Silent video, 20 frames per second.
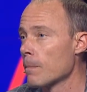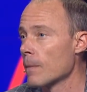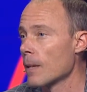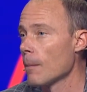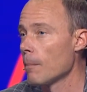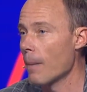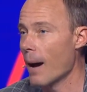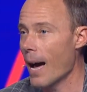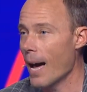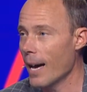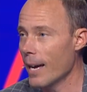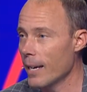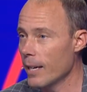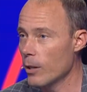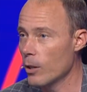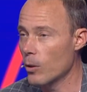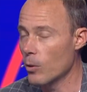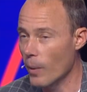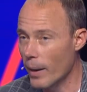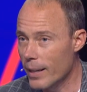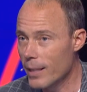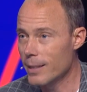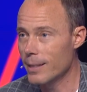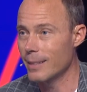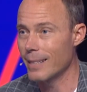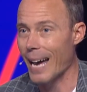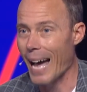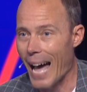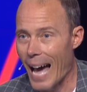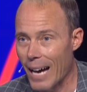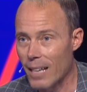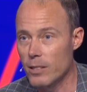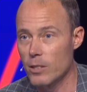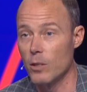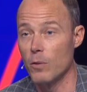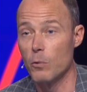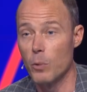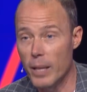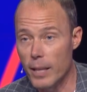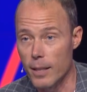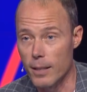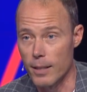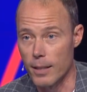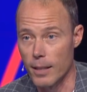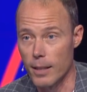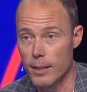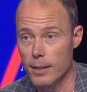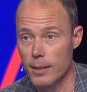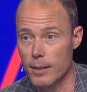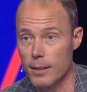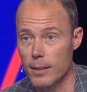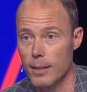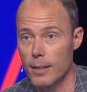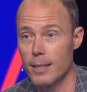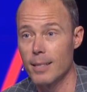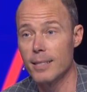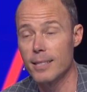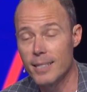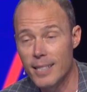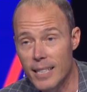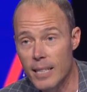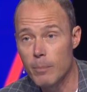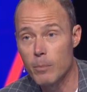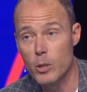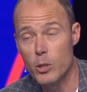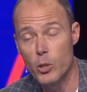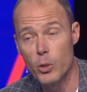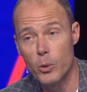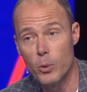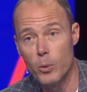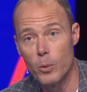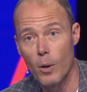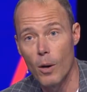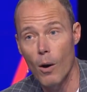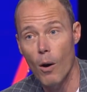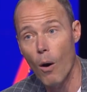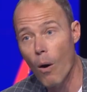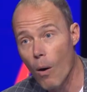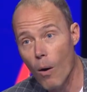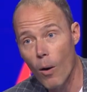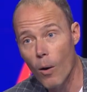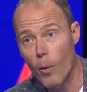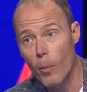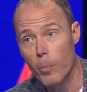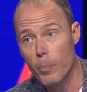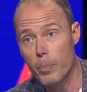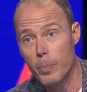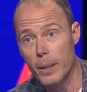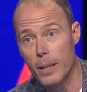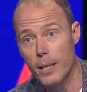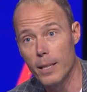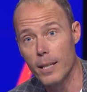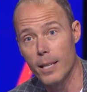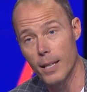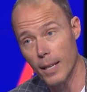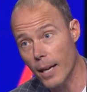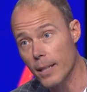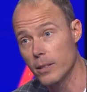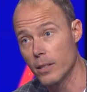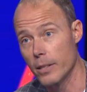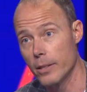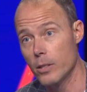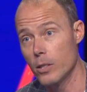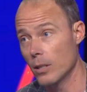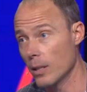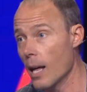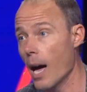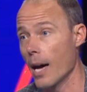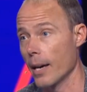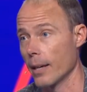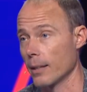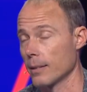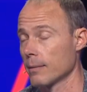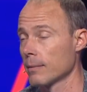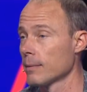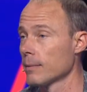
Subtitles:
my greatest acts of wickedness seemed to all be connected to lying.